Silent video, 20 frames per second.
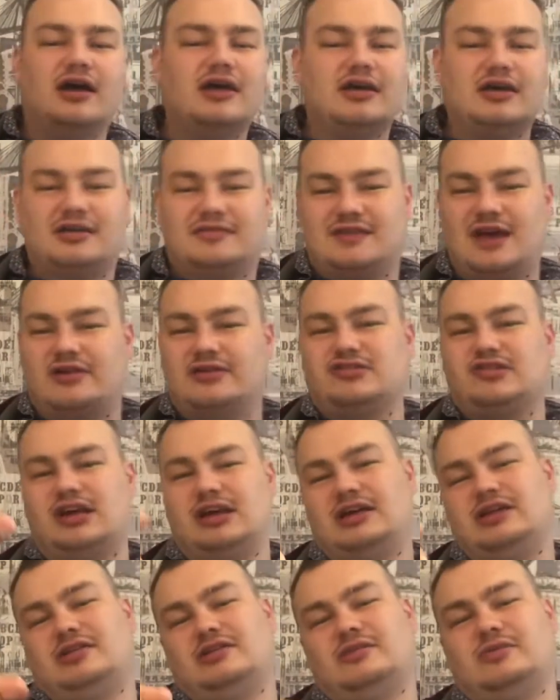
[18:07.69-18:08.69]
Sarah
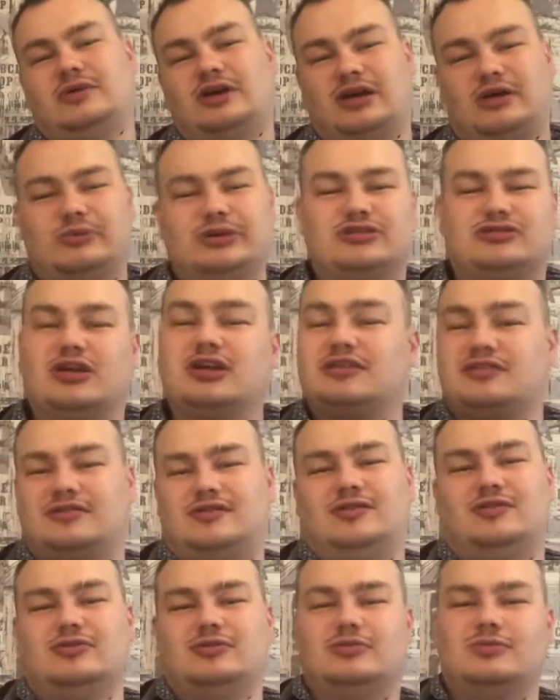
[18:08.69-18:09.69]
Jane, we tricked
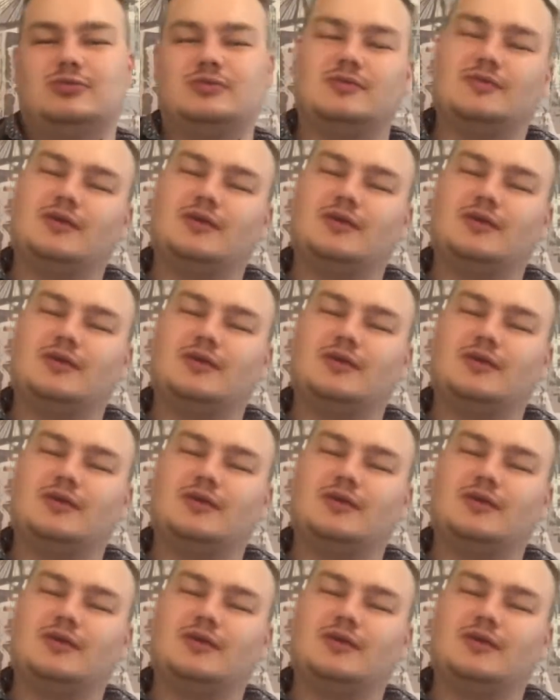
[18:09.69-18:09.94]
you.